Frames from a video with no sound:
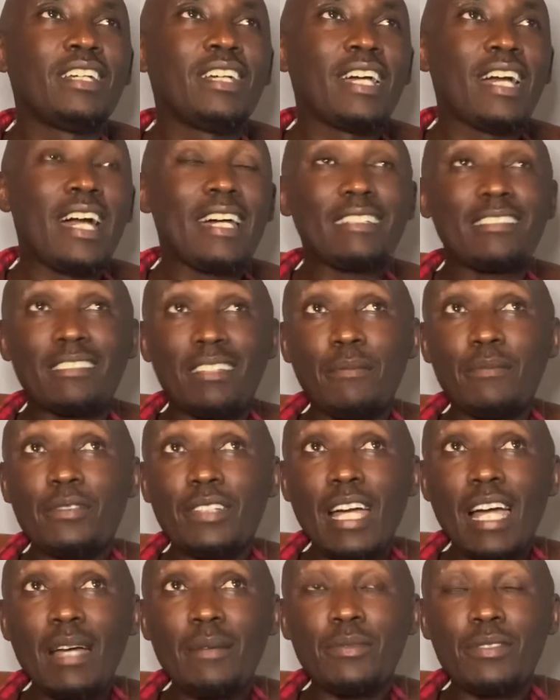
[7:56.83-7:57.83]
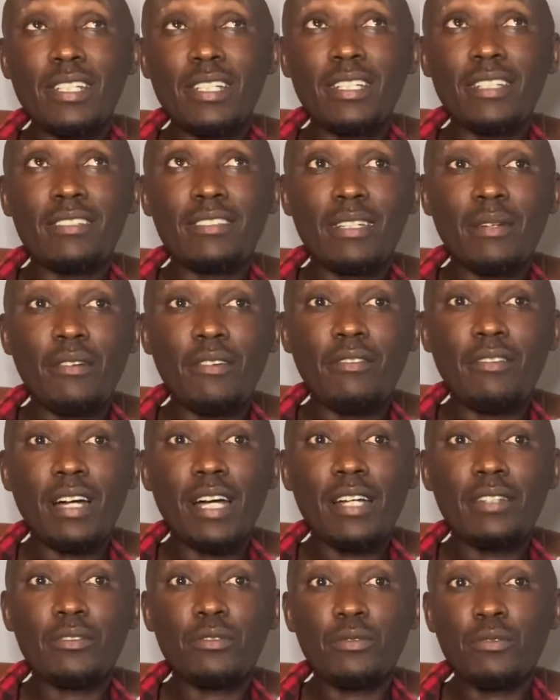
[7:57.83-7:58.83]
And sometimes, really, some of
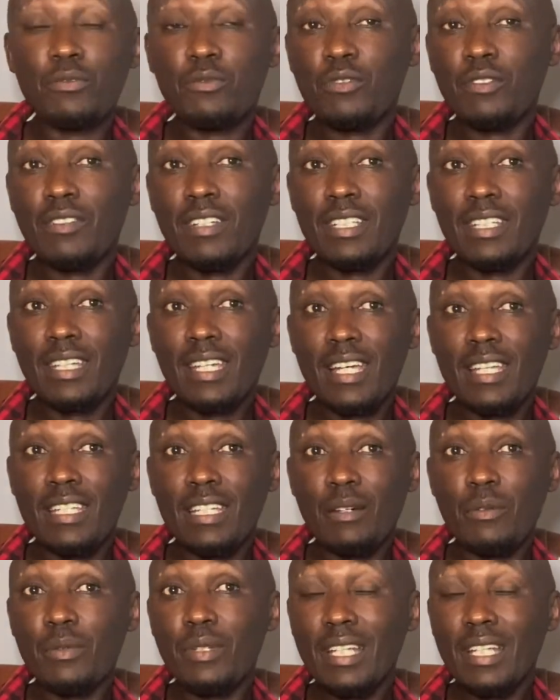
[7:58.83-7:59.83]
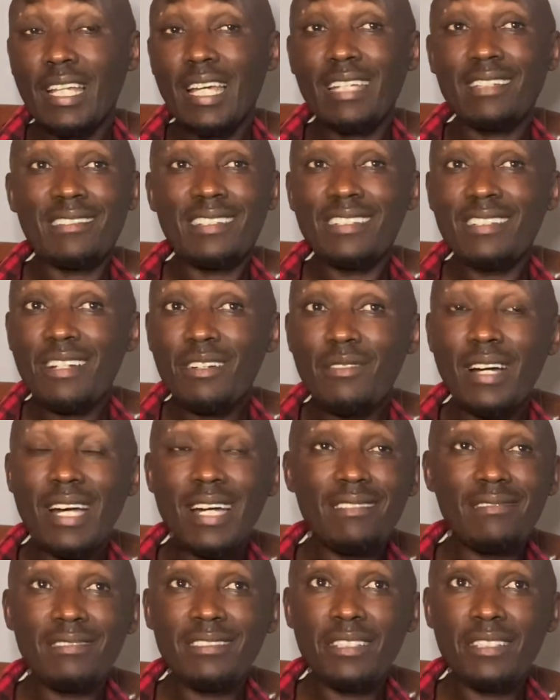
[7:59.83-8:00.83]
us who've driven in Kenya, we like, you know what, the